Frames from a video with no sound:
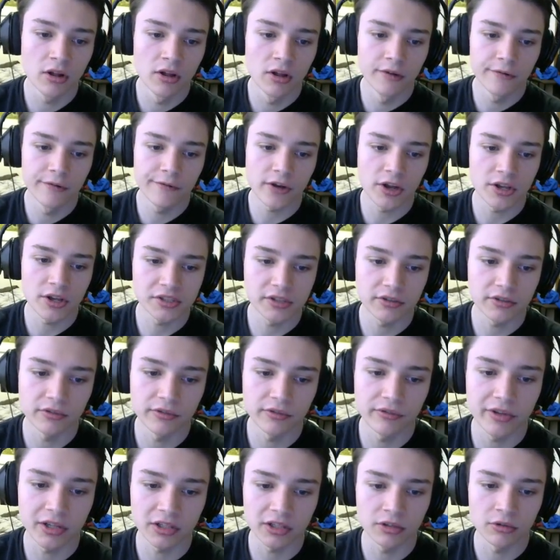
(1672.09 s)
Foster
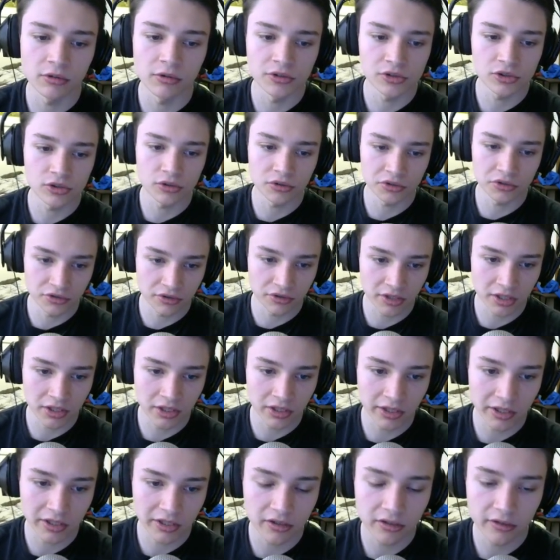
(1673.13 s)
Reflecto on Soldier, and then
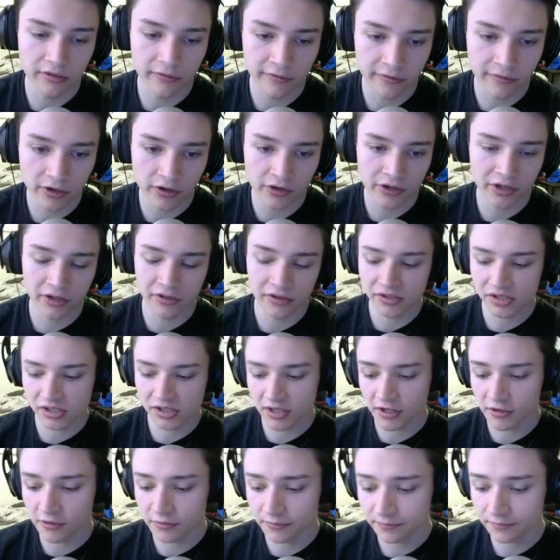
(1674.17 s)
Lincoln Vari on
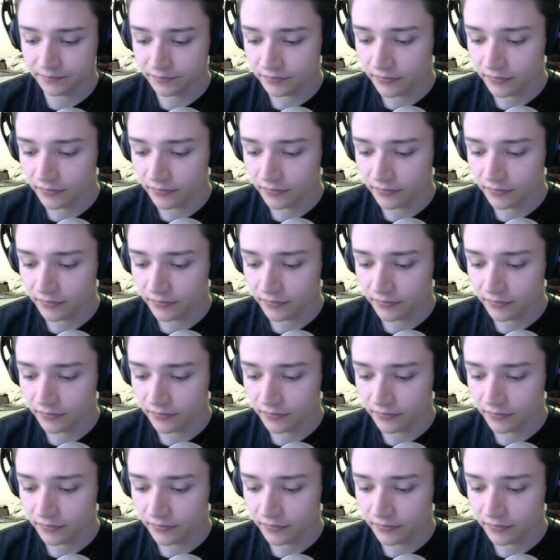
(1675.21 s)
Scout.